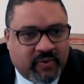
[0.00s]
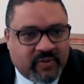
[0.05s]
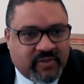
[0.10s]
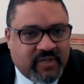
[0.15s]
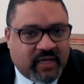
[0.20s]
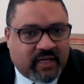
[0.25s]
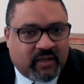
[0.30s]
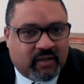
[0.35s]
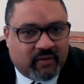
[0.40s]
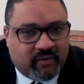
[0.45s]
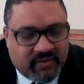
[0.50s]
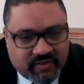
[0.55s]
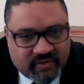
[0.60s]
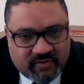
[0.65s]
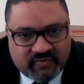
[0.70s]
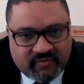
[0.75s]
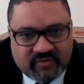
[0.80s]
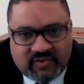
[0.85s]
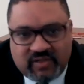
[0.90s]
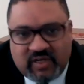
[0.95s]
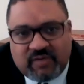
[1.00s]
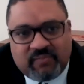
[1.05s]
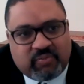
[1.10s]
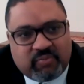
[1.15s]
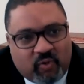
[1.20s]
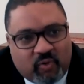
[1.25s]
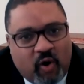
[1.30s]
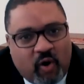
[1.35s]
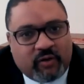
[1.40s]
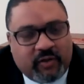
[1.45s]
particularly sort of
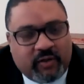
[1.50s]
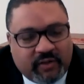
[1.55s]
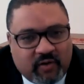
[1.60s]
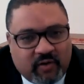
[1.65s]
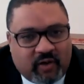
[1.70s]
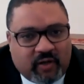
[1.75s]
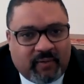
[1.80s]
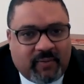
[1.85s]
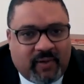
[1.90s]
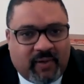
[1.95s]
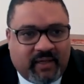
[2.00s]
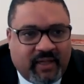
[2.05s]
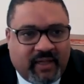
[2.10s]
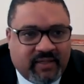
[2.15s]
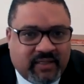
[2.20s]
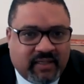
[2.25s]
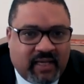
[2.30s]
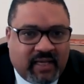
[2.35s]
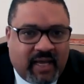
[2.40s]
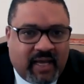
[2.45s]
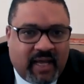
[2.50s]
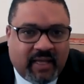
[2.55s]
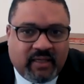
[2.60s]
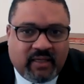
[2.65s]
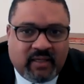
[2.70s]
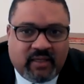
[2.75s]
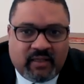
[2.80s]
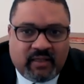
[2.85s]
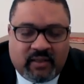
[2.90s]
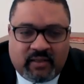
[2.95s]
broadly talking about ATI,
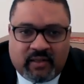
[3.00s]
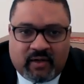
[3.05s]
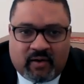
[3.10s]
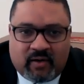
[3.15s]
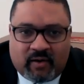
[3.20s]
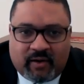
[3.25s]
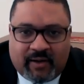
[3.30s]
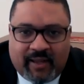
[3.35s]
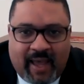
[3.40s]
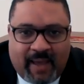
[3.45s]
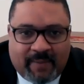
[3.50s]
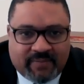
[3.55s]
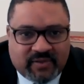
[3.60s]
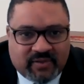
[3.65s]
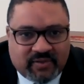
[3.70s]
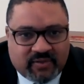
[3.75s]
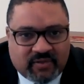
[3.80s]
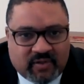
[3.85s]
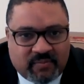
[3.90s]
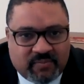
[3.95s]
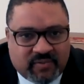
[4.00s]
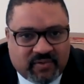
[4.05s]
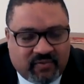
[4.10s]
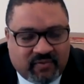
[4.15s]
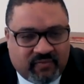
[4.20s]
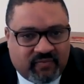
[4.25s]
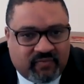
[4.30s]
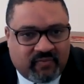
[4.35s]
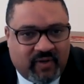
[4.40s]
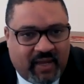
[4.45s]
there are gaps in terms of
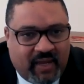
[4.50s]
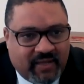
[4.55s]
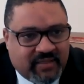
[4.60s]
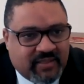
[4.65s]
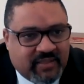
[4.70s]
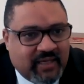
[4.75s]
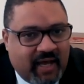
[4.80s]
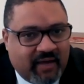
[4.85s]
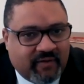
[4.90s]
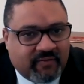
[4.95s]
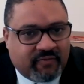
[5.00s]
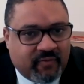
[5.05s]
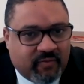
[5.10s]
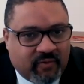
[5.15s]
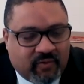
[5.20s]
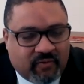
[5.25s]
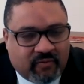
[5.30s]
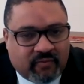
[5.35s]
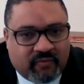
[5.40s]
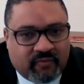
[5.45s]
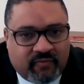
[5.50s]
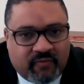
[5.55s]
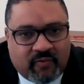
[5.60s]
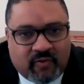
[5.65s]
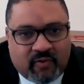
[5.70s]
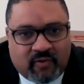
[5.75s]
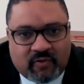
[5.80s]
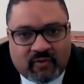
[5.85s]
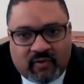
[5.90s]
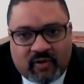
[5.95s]
ATI for
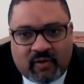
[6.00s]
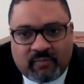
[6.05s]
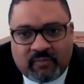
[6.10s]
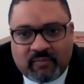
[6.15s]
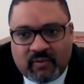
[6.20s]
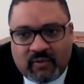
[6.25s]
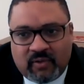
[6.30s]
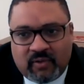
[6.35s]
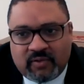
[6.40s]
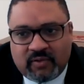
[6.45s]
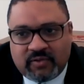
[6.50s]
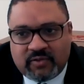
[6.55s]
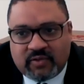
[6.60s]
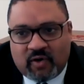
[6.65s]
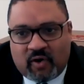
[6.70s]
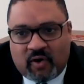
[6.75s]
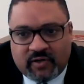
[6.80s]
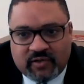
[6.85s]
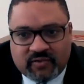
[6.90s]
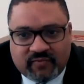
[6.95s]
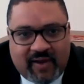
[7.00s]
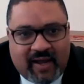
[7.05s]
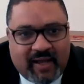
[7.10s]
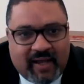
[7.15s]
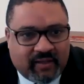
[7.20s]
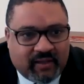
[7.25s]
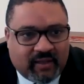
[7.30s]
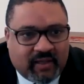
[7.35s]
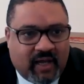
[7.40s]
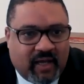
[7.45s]
charged
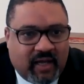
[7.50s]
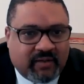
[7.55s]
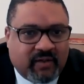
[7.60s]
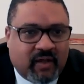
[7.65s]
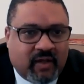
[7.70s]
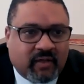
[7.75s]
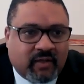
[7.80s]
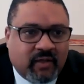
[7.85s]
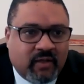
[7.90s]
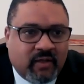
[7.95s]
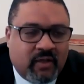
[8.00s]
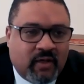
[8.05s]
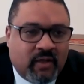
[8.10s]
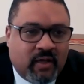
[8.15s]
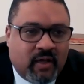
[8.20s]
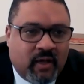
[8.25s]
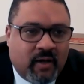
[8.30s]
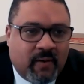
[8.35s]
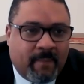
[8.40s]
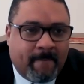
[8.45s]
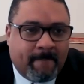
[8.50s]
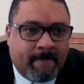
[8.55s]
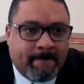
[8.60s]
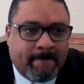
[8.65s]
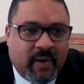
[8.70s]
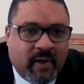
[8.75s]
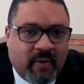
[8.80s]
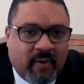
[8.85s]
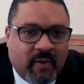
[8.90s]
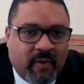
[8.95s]
violent conduct.
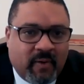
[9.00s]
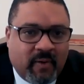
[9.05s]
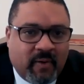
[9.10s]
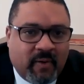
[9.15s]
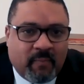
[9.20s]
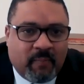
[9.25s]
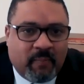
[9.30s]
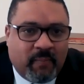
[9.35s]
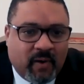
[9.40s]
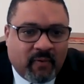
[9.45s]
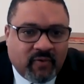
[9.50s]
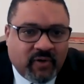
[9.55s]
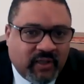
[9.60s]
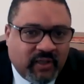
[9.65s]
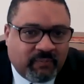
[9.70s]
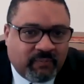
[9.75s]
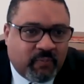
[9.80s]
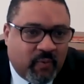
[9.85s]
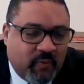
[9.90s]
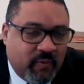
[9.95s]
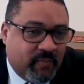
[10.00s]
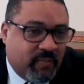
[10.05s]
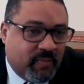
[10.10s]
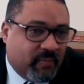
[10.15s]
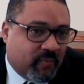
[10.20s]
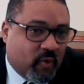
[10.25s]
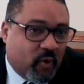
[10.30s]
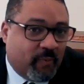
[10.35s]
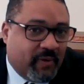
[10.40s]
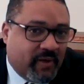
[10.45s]
But really what we've been
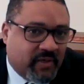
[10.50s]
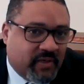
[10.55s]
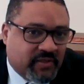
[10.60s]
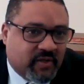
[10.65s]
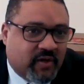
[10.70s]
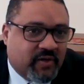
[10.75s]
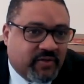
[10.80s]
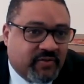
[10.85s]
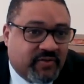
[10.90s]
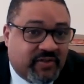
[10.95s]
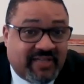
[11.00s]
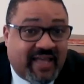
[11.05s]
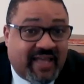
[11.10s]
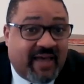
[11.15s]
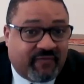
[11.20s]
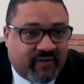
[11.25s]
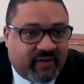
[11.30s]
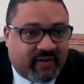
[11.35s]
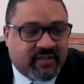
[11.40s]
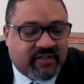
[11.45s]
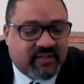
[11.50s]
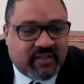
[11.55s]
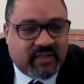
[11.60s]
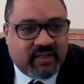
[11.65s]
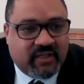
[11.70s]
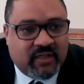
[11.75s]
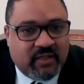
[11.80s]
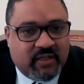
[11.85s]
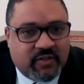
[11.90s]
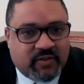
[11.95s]
probing is also just efficacy.
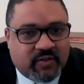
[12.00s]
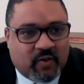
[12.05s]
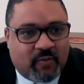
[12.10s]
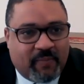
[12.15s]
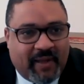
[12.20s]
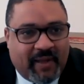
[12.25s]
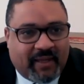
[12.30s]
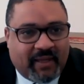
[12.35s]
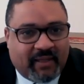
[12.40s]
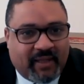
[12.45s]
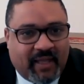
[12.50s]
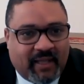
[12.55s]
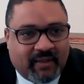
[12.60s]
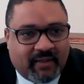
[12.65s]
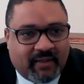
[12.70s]
So making